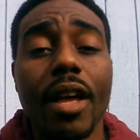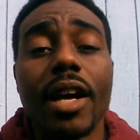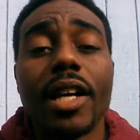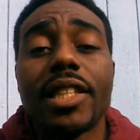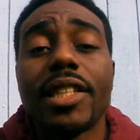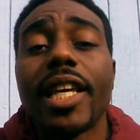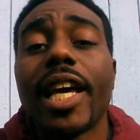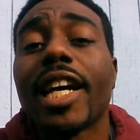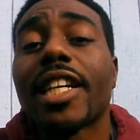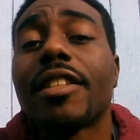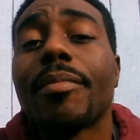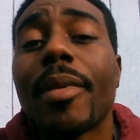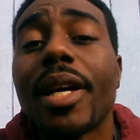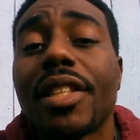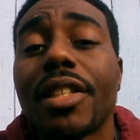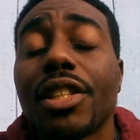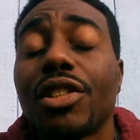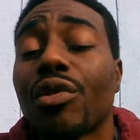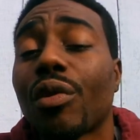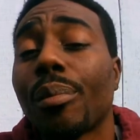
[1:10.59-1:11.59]
a text
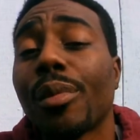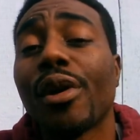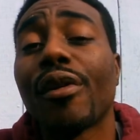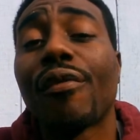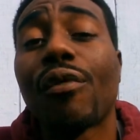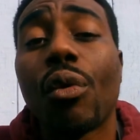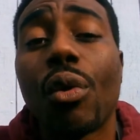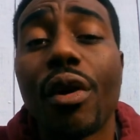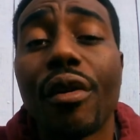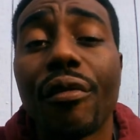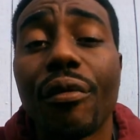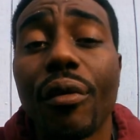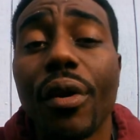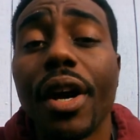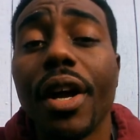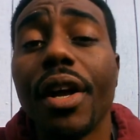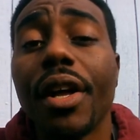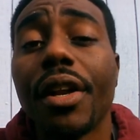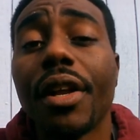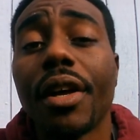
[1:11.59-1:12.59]
message from your foreign
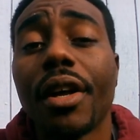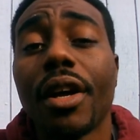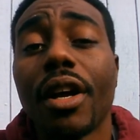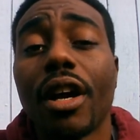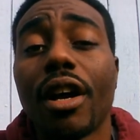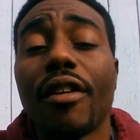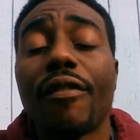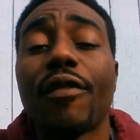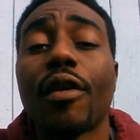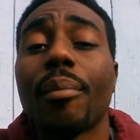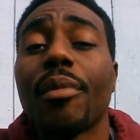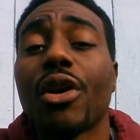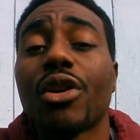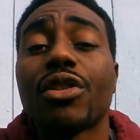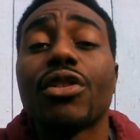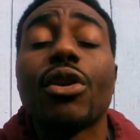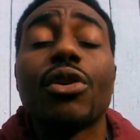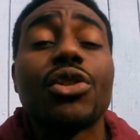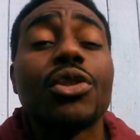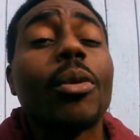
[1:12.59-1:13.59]
friend or from their
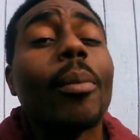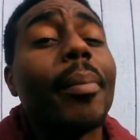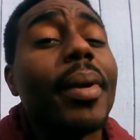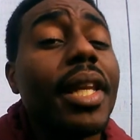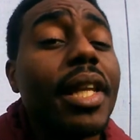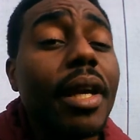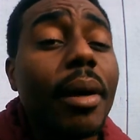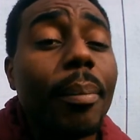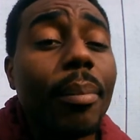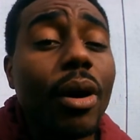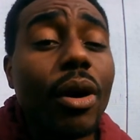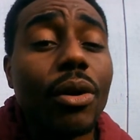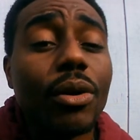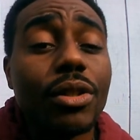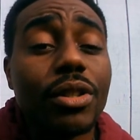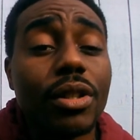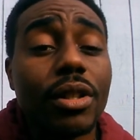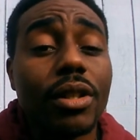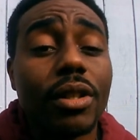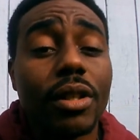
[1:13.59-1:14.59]
social media post.